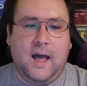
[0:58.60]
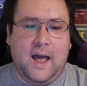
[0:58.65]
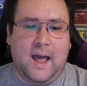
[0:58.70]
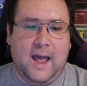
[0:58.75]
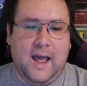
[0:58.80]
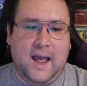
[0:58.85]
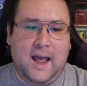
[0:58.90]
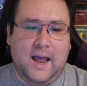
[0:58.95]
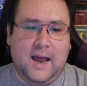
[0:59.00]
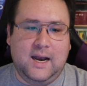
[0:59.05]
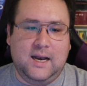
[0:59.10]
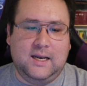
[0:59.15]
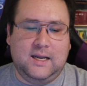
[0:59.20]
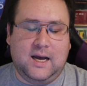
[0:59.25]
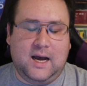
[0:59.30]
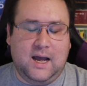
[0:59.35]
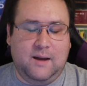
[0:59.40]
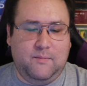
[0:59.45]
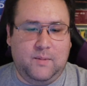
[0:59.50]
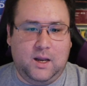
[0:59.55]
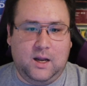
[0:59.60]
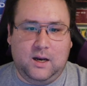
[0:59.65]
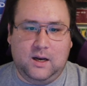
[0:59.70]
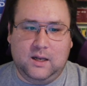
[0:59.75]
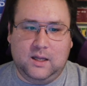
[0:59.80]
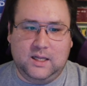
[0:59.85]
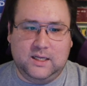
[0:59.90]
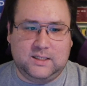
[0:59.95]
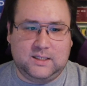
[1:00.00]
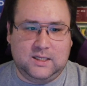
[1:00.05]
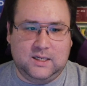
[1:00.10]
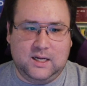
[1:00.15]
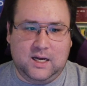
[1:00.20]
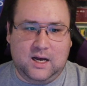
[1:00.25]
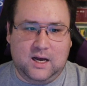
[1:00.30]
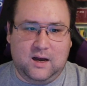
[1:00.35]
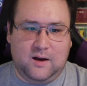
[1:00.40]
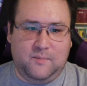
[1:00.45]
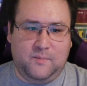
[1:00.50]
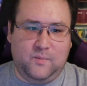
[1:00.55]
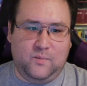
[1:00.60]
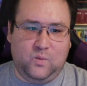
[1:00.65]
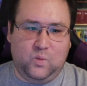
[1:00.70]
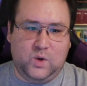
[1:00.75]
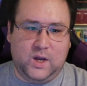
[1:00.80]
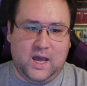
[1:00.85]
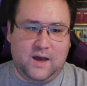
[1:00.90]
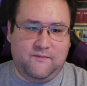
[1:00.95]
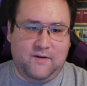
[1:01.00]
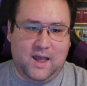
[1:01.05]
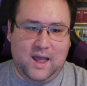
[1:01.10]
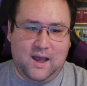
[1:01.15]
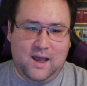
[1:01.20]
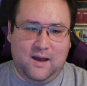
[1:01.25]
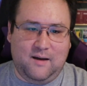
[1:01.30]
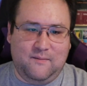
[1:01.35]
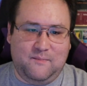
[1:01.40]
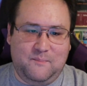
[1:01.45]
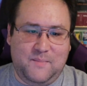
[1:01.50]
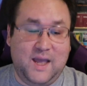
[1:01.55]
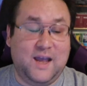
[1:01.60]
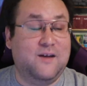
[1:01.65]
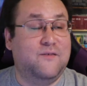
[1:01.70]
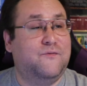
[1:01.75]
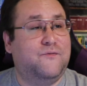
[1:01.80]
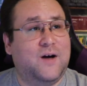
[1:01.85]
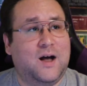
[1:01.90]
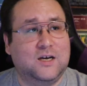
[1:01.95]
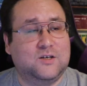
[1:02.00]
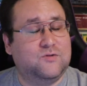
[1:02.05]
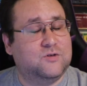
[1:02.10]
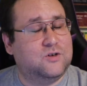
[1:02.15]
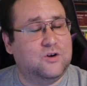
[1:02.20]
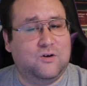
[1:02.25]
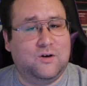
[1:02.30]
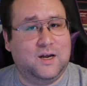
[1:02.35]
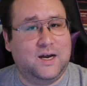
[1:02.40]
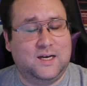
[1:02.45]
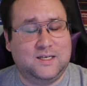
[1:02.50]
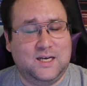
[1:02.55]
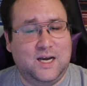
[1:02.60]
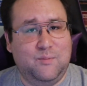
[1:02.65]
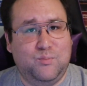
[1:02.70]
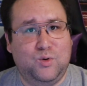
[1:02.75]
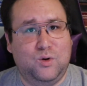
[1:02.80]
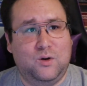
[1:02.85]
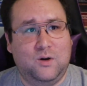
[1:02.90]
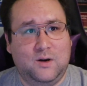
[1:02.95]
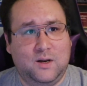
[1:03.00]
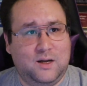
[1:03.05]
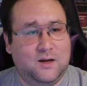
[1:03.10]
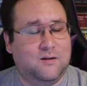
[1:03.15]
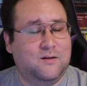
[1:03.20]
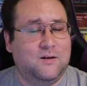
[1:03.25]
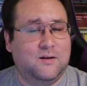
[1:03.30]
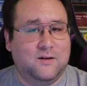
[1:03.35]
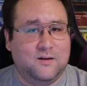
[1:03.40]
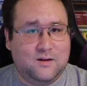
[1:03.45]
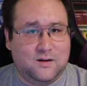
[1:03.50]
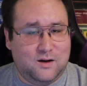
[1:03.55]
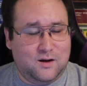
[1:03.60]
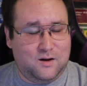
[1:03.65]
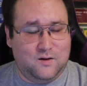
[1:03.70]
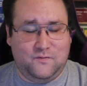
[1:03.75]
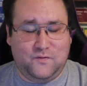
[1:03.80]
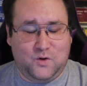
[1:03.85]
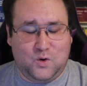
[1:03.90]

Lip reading: And, I mean, listen, we have Megan Fox returning as April O'Neil, of